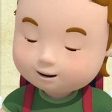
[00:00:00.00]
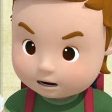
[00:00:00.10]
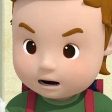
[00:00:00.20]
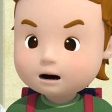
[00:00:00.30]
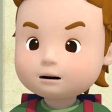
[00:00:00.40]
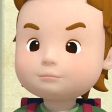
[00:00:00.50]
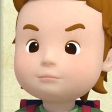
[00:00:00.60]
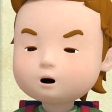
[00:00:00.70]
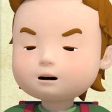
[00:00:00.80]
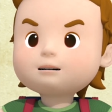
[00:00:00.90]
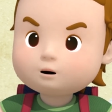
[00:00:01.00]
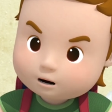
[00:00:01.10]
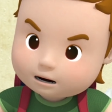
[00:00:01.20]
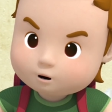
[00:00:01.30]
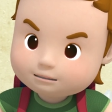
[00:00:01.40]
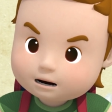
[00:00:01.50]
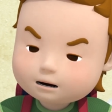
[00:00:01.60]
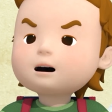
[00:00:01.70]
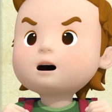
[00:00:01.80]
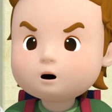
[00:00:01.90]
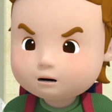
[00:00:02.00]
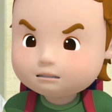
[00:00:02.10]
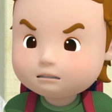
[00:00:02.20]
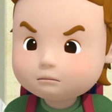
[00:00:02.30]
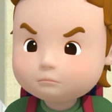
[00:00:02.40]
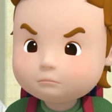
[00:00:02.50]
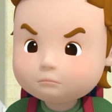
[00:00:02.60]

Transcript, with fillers: What? I never said you guys could come.